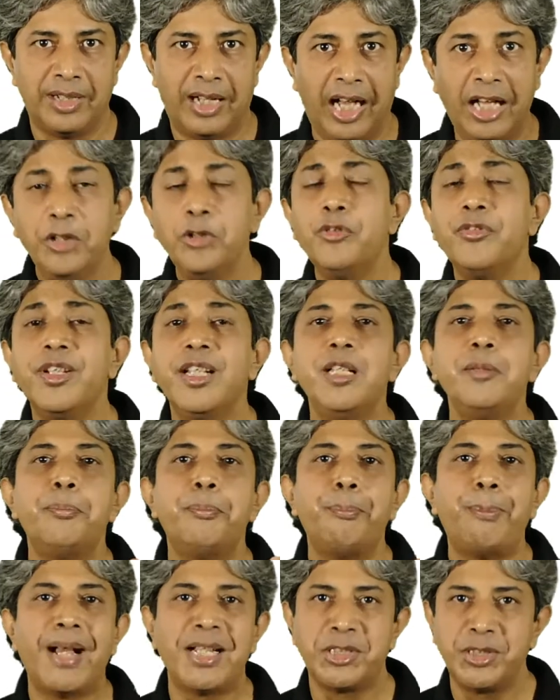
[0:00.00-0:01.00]
are you really
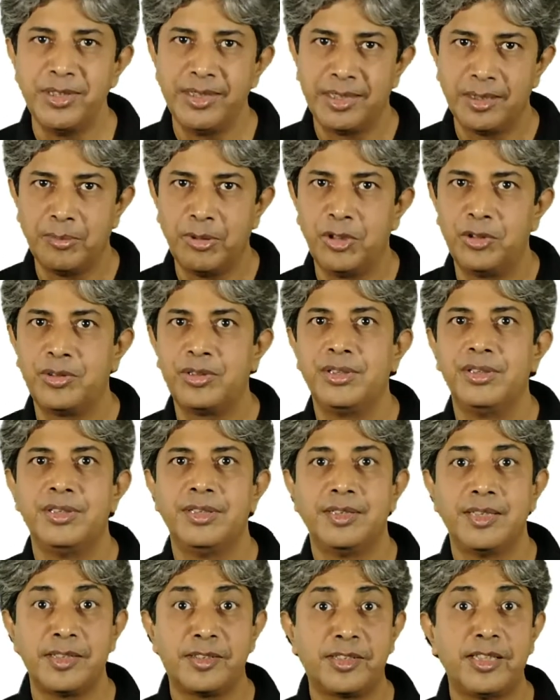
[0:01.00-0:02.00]
passionate about
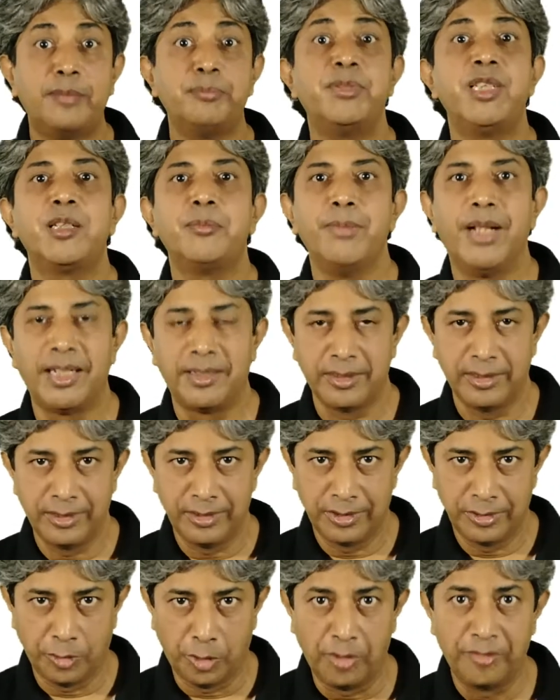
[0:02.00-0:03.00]
the subject matter
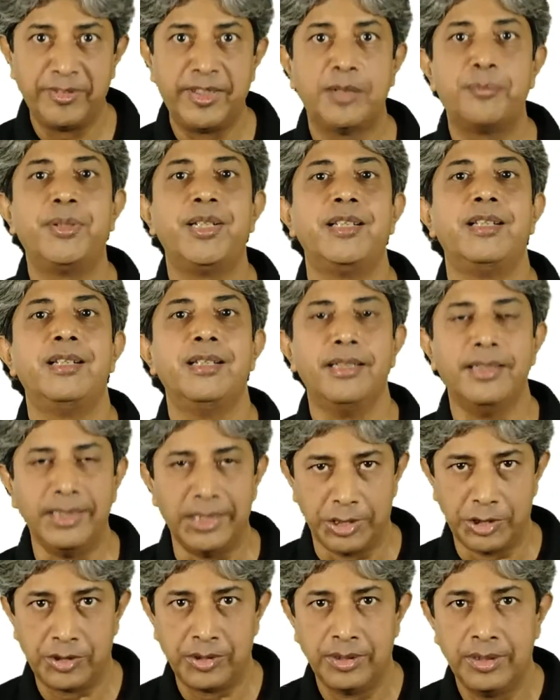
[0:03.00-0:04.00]
of that particular
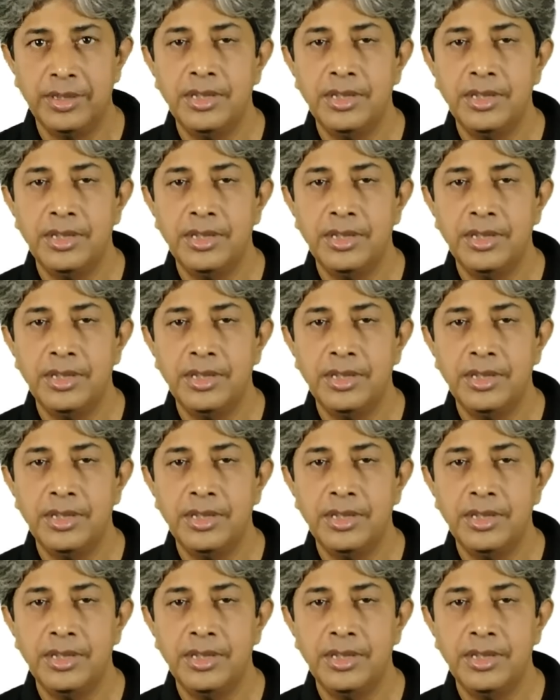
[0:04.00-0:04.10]
niche?